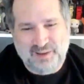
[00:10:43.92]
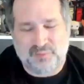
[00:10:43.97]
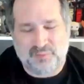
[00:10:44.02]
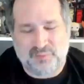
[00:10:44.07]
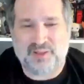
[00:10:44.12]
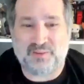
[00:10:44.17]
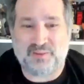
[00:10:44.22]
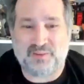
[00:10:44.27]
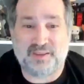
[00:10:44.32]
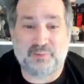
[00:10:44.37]

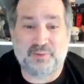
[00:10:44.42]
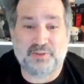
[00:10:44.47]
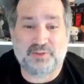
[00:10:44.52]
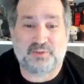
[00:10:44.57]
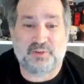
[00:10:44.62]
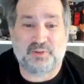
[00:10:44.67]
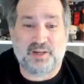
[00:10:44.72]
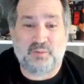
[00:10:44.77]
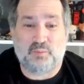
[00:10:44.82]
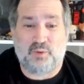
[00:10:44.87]
Well, it was
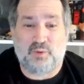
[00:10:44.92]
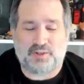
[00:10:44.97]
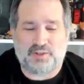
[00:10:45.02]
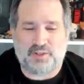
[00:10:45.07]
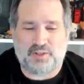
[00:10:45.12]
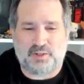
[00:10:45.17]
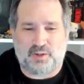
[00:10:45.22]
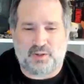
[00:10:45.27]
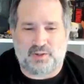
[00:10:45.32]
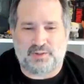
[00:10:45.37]
great
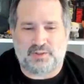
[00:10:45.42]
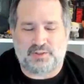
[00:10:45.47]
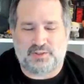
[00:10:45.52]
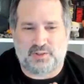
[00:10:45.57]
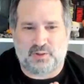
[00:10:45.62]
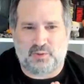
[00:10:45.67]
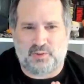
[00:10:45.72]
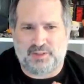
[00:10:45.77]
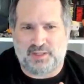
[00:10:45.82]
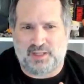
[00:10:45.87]
watching you on the
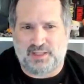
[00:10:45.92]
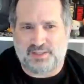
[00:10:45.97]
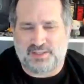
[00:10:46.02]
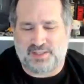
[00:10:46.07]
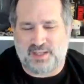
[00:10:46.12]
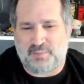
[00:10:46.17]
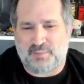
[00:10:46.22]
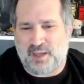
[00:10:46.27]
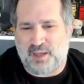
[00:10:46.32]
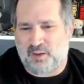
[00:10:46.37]
show, and
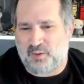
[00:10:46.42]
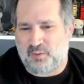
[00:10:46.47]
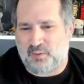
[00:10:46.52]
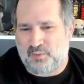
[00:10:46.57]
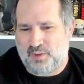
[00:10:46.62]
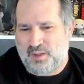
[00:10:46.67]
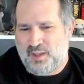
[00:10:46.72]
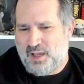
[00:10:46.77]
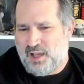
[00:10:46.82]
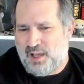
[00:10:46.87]

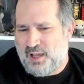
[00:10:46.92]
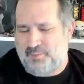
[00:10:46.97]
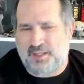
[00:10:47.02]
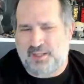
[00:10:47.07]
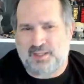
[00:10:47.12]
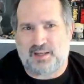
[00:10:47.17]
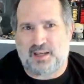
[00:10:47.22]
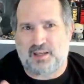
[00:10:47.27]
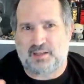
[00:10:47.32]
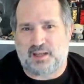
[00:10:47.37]
somehow, I
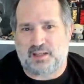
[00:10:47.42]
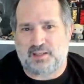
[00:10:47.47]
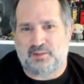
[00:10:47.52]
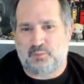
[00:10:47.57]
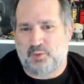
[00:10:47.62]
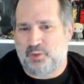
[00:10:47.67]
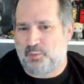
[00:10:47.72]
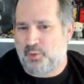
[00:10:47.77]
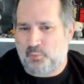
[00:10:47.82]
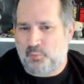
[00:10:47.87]
mean,
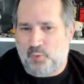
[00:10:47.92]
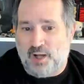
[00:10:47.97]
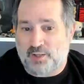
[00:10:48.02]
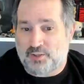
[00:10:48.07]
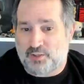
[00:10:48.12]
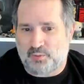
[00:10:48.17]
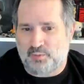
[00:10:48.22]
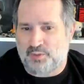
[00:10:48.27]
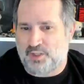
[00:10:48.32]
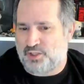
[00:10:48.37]
we
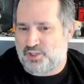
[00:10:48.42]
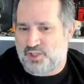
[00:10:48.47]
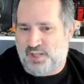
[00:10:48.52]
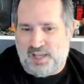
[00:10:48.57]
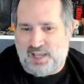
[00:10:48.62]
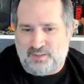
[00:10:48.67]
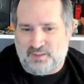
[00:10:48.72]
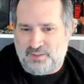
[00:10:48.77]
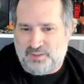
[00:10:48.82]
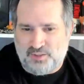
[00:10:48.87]
watched you in the
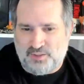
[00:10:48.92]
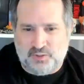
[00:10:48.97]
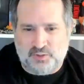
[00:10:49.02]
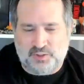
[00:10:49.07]
challenges.